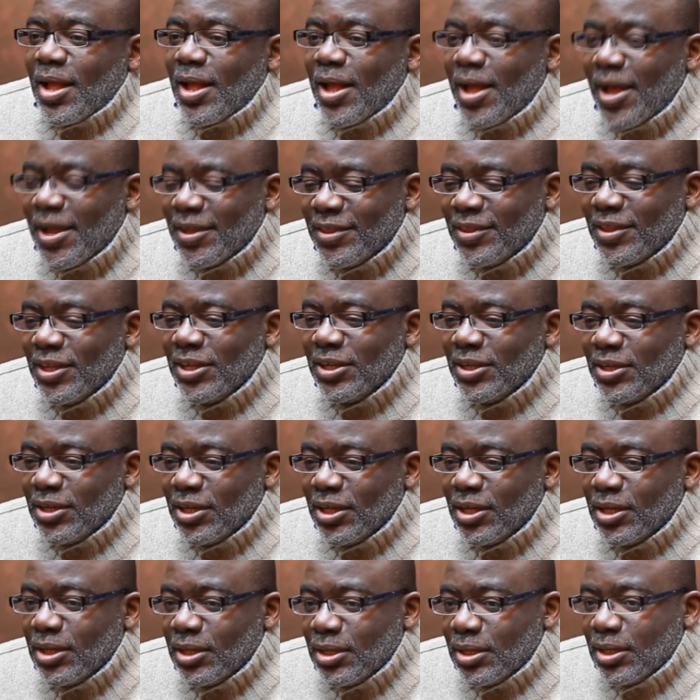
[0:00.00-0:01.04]
I think
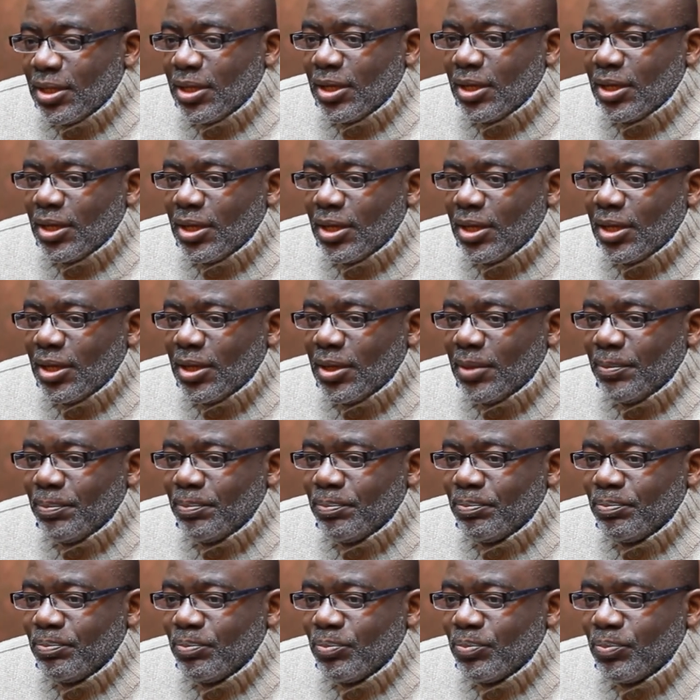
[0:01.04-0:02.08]

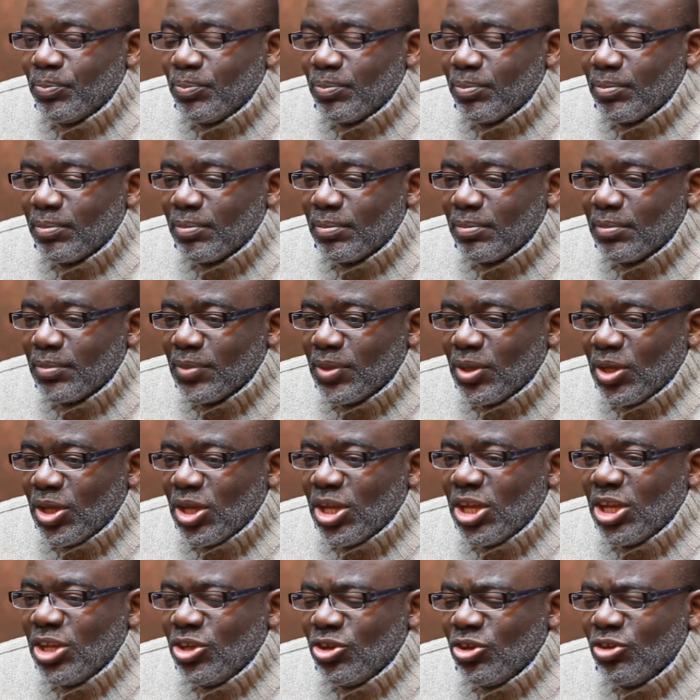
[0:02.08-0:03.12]
in
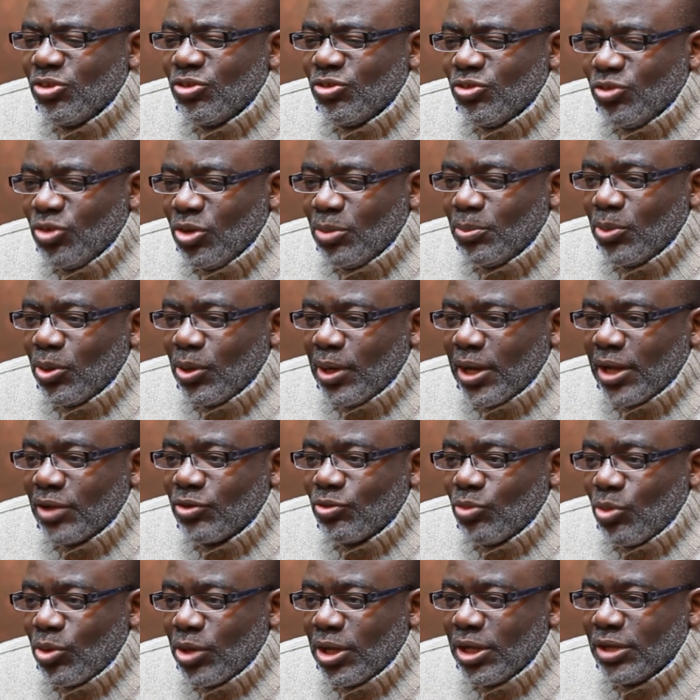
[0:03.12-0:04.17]
consumer
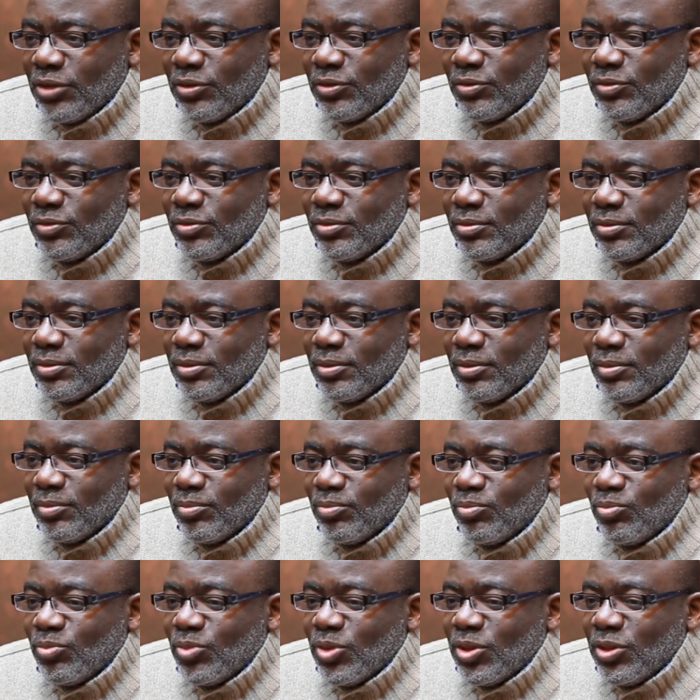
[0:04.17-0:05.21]
electronics,
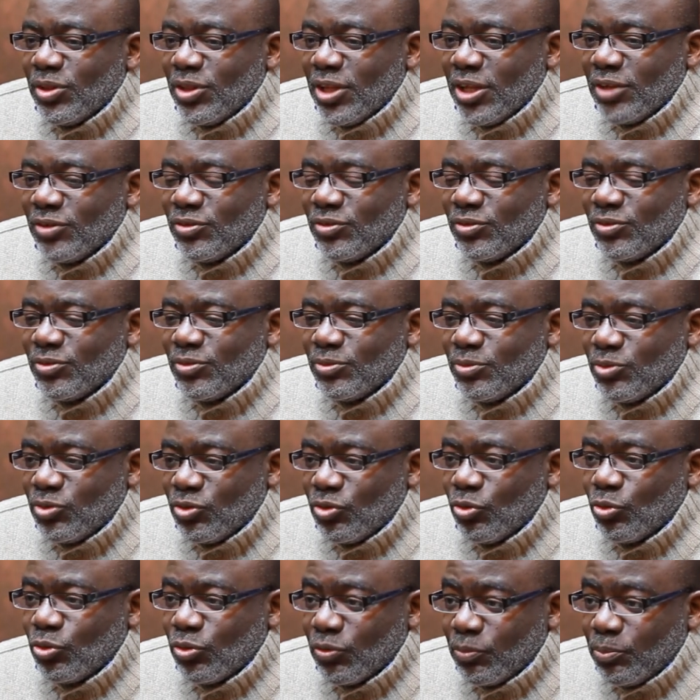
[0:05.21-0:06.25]
this
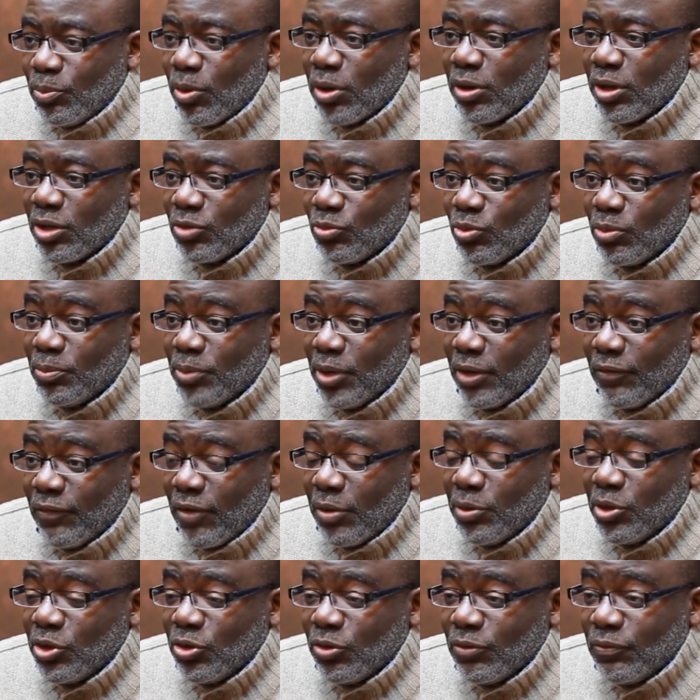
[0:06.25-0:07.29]
sort of product will be a
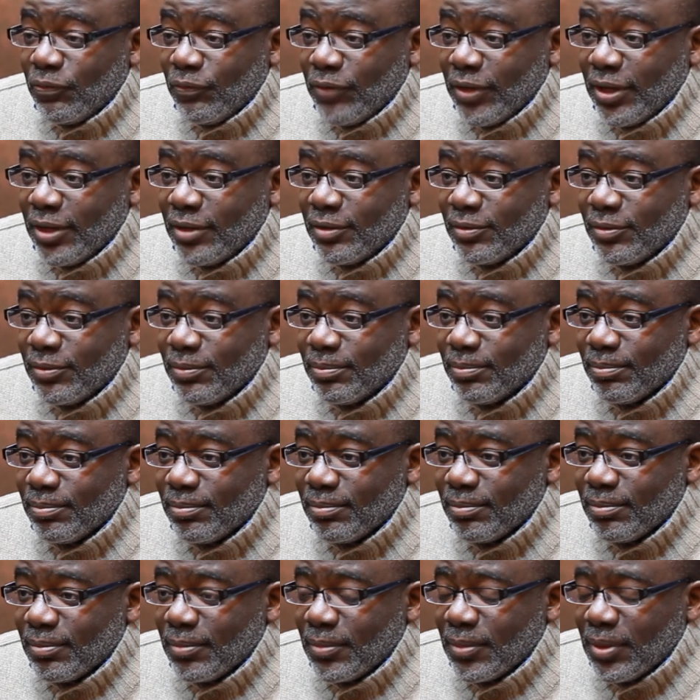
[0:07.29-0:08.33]
very good fit.
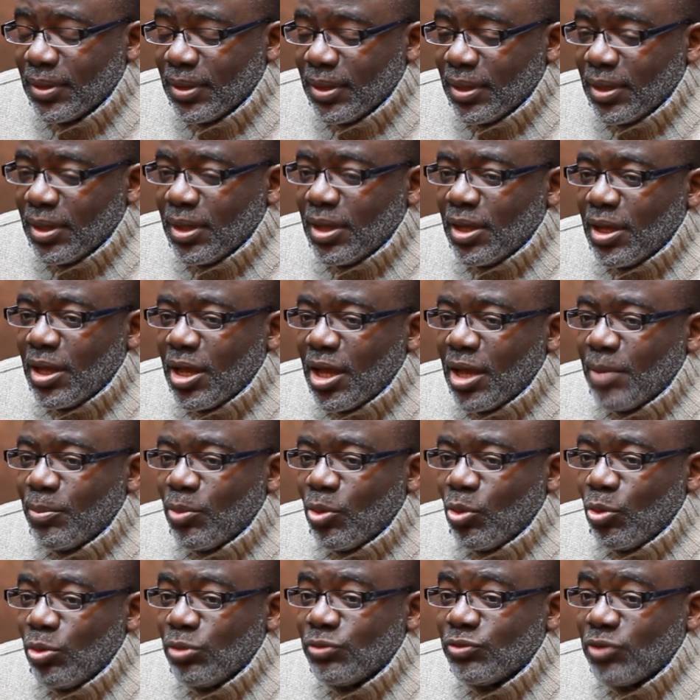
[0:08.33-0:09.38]

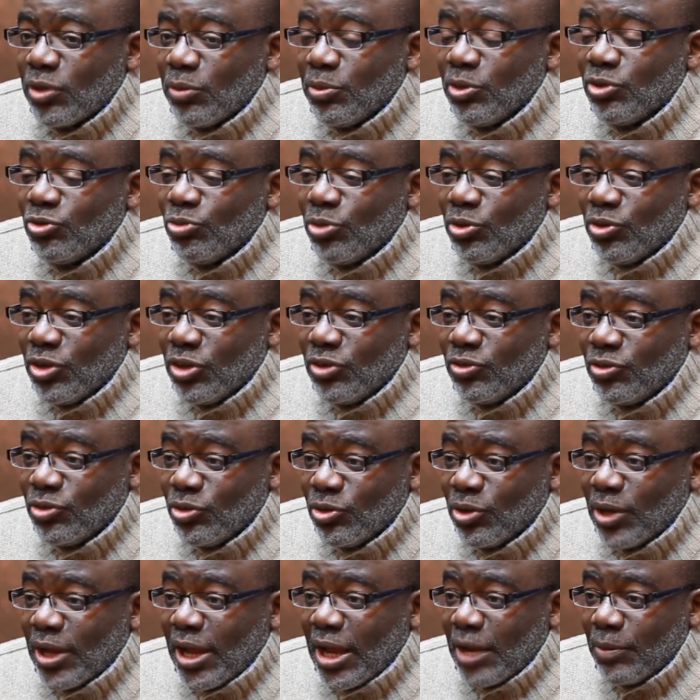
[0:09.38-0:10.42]
Also in
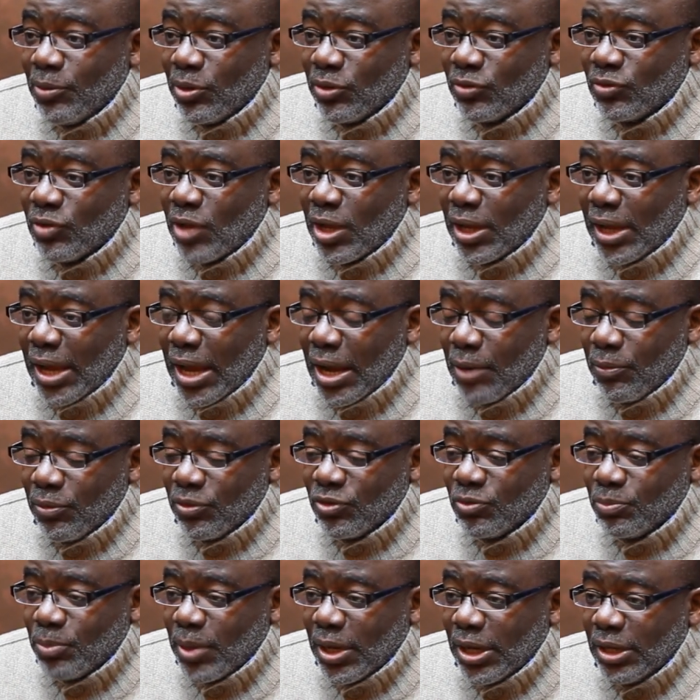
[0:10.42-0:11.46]
traditional areas like
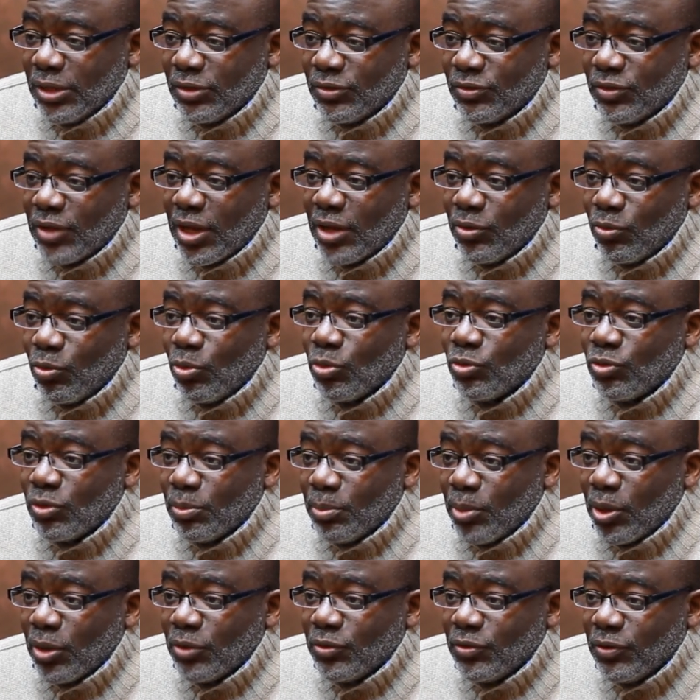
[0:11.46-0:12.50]
aerospace and
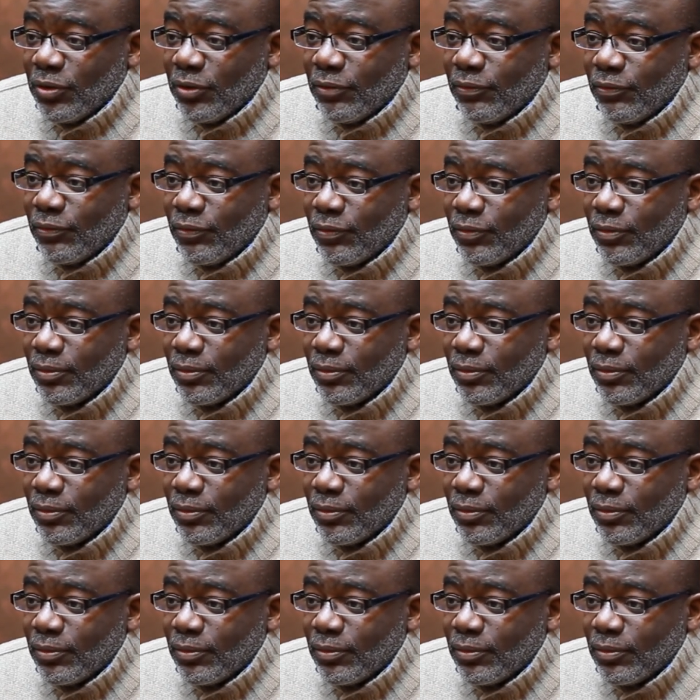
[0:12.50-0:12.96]
automotive,